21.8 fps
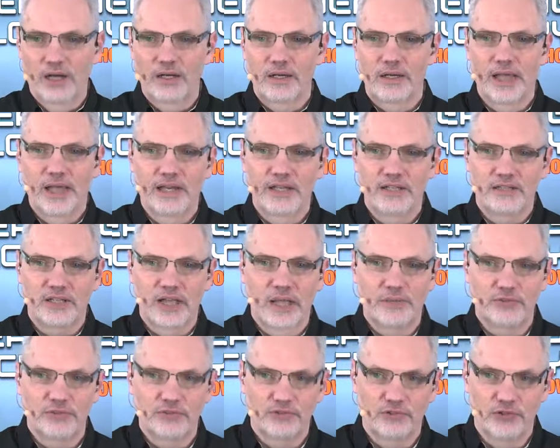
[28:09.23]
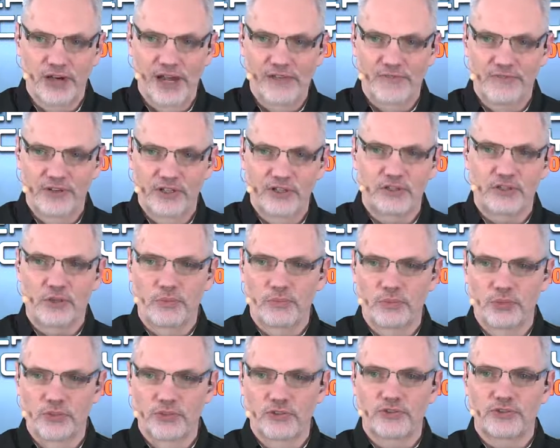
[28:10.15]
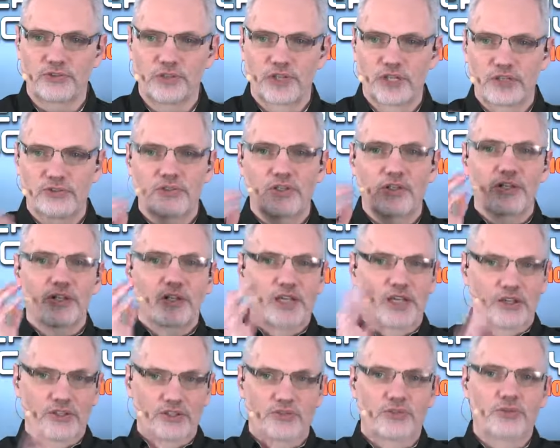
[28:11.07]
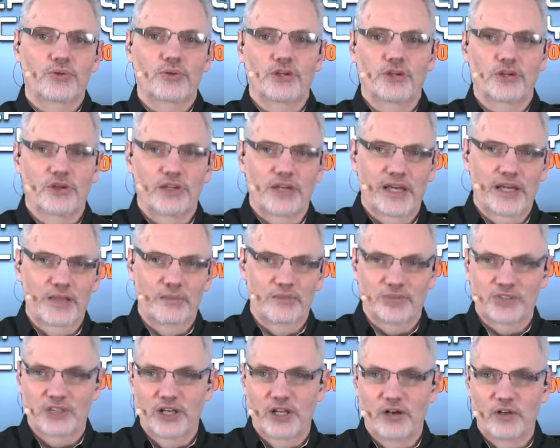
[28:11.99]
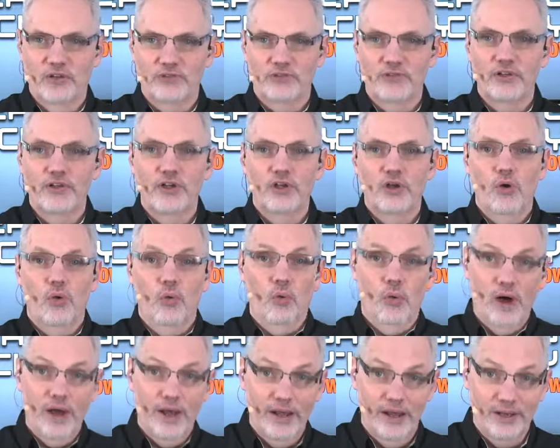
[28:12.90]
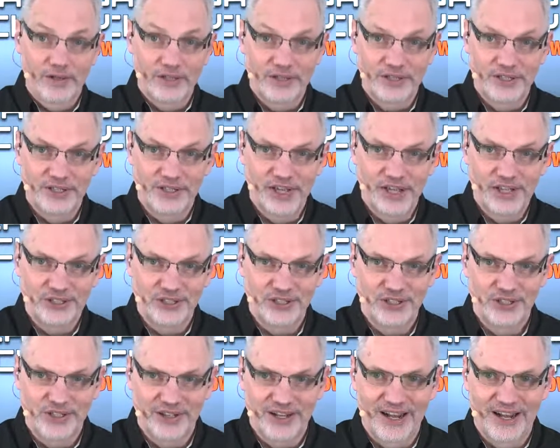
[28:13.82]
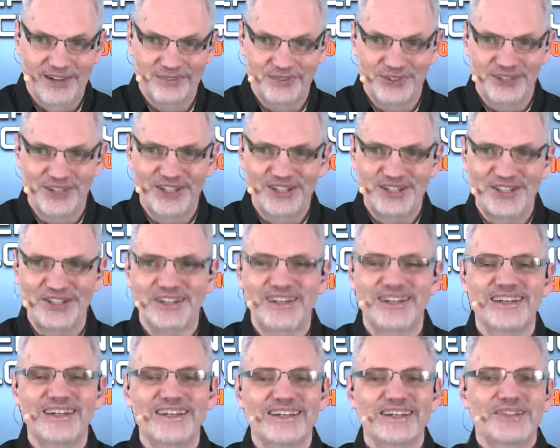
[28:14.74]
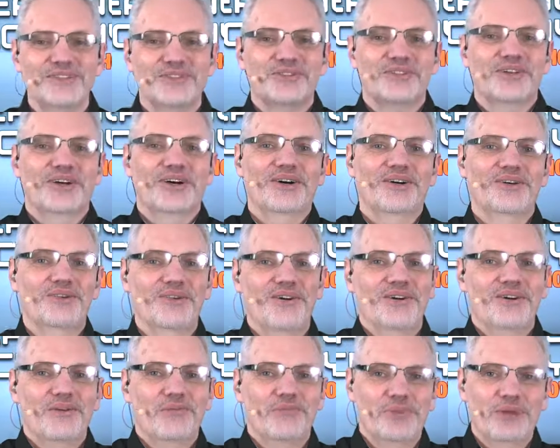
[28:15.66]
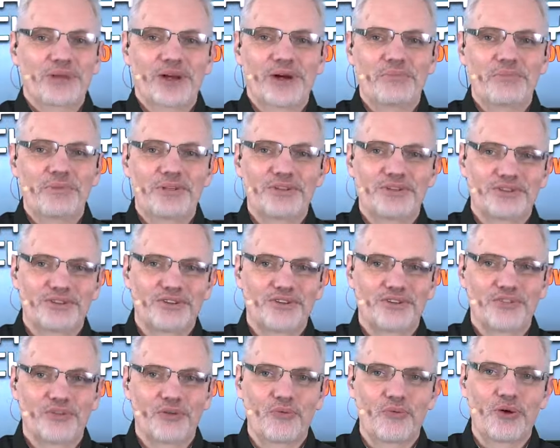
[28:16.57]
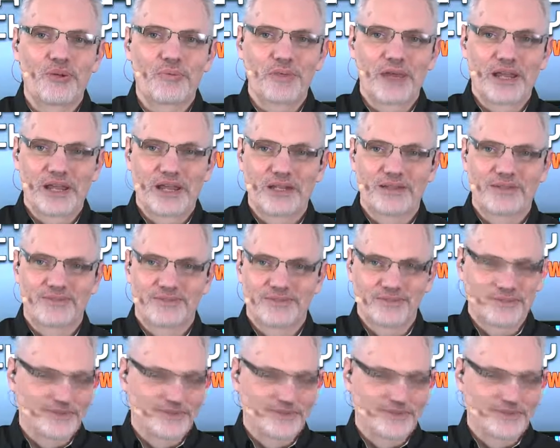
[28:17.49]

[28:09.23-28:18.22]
any types of graphics, computer screens, he's doing all that himself while engaging in the conversation. So beyond being sort of the one man